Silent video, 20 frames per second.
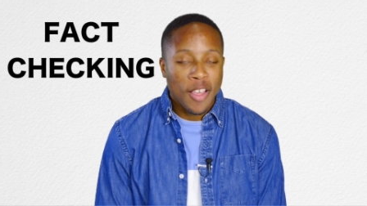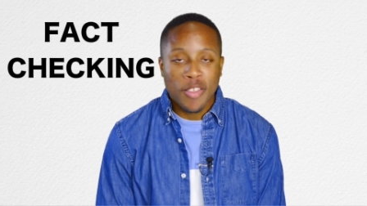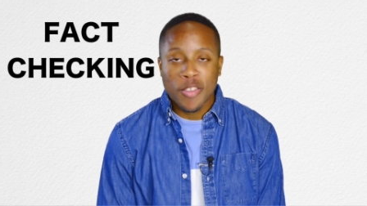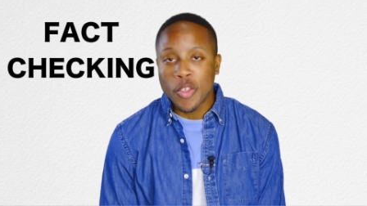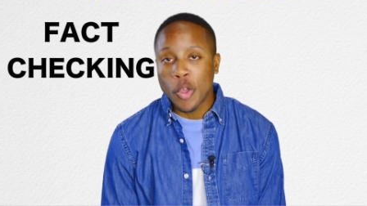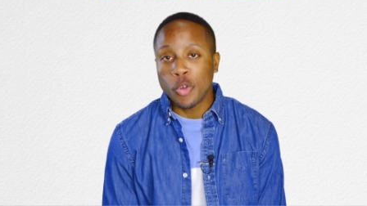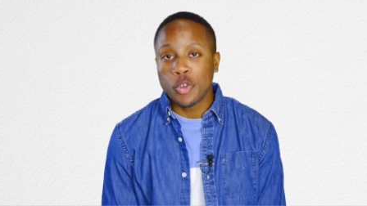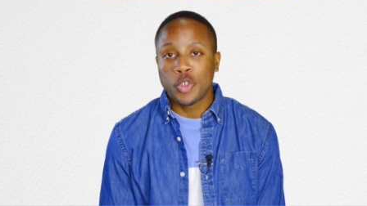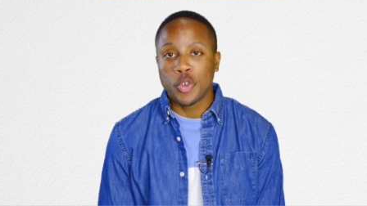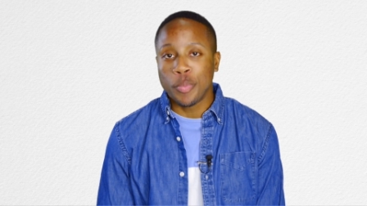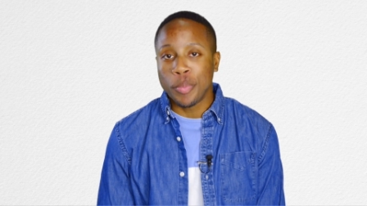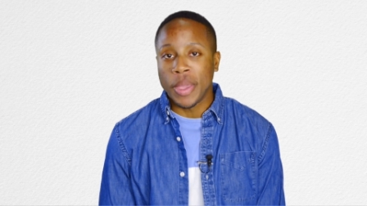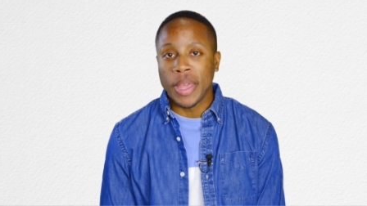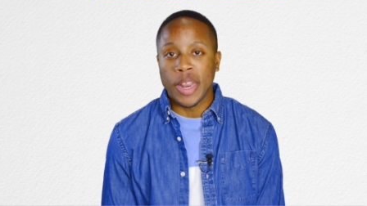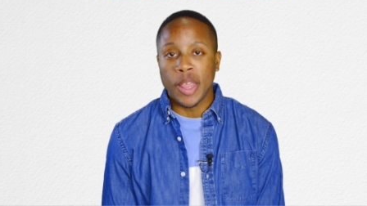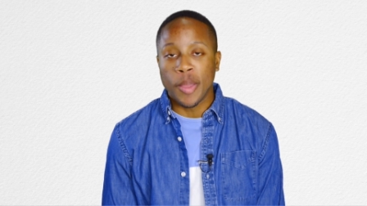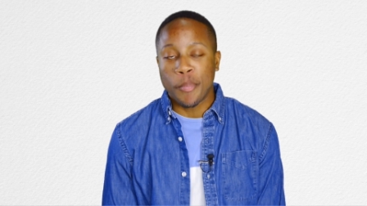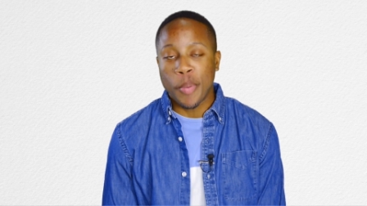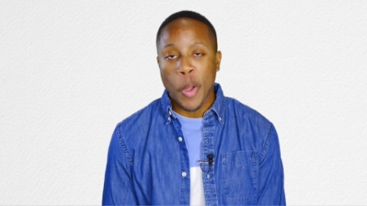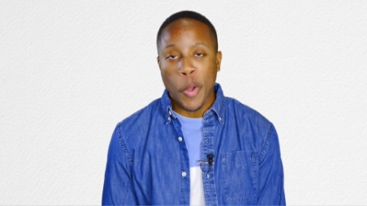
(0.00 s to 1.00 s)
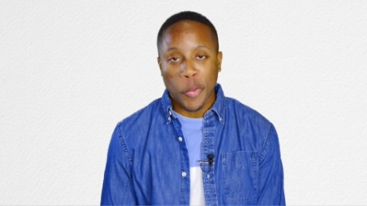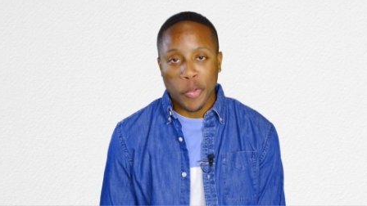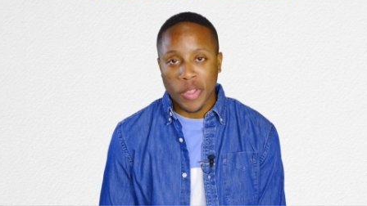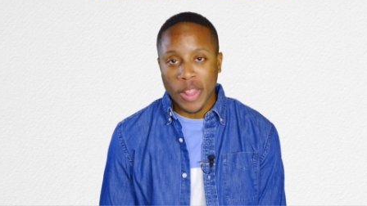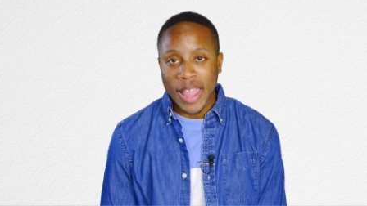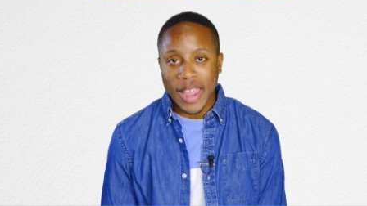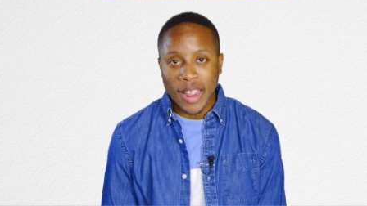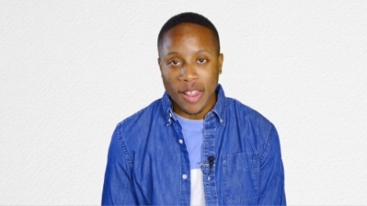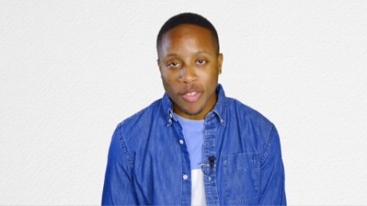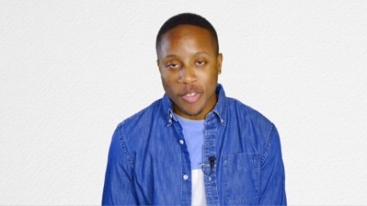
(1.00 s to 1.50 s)
social media posts
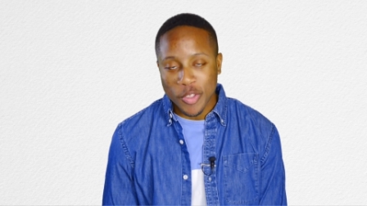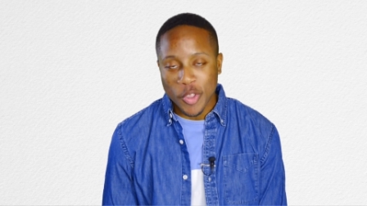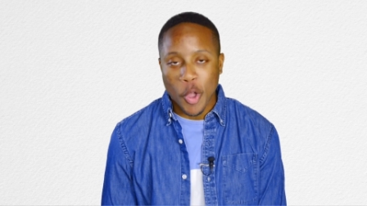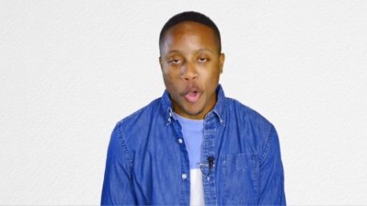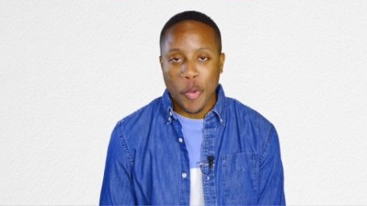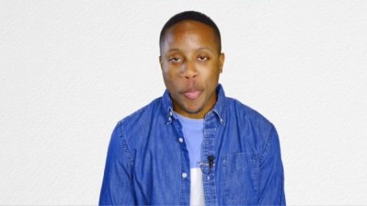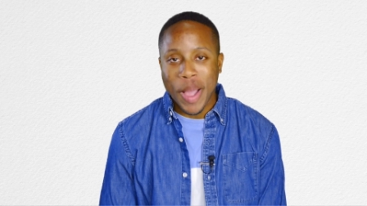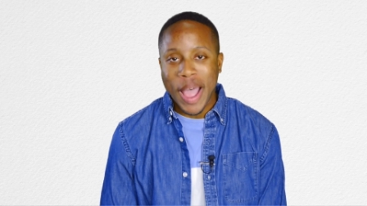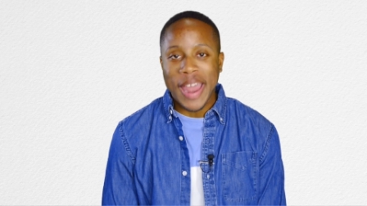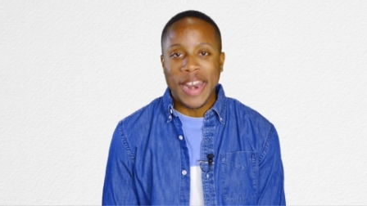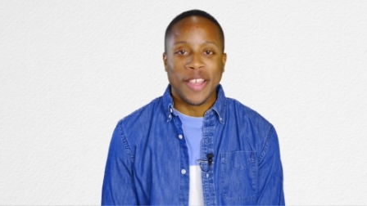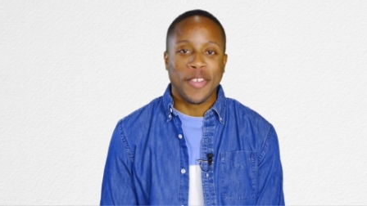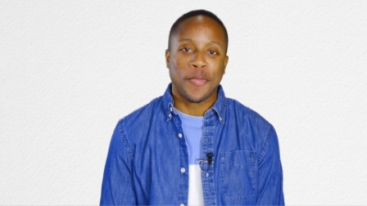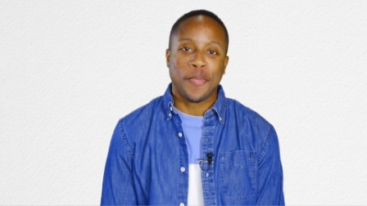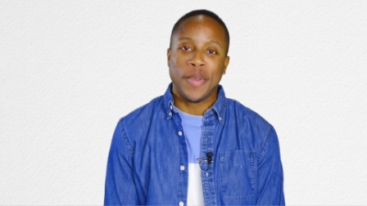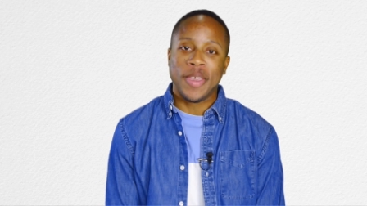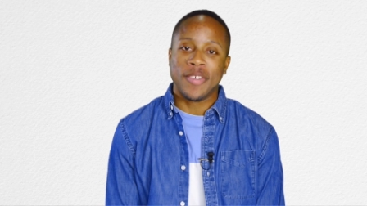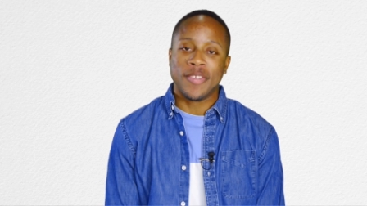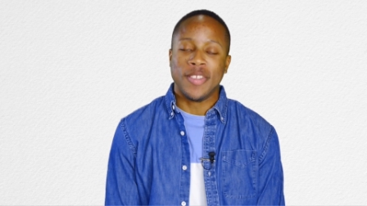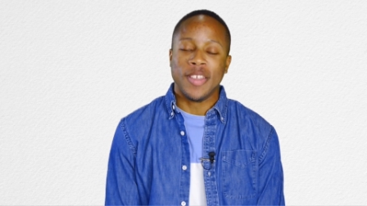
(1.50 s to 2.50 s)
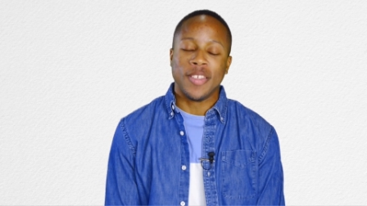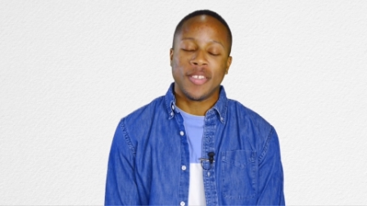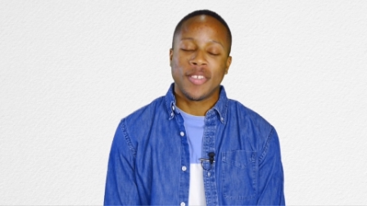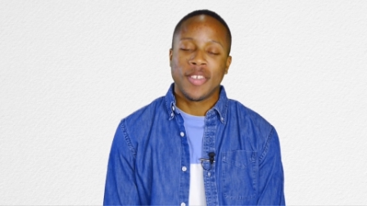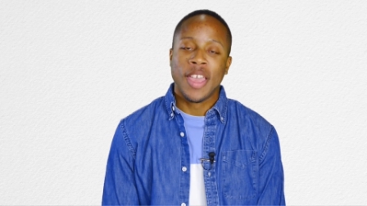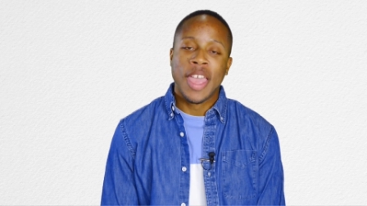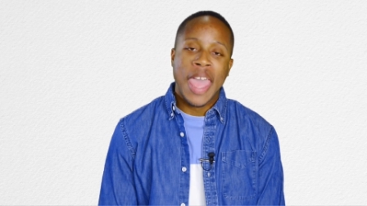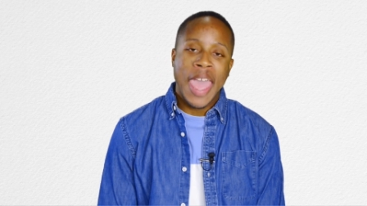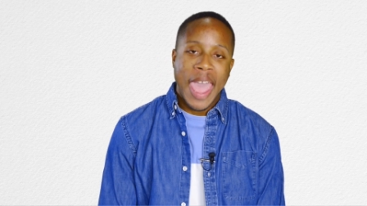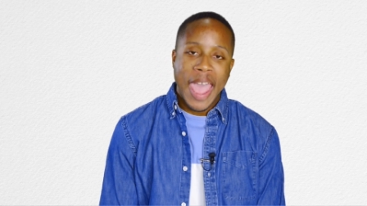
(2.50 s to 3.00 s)
like it's nobody's business.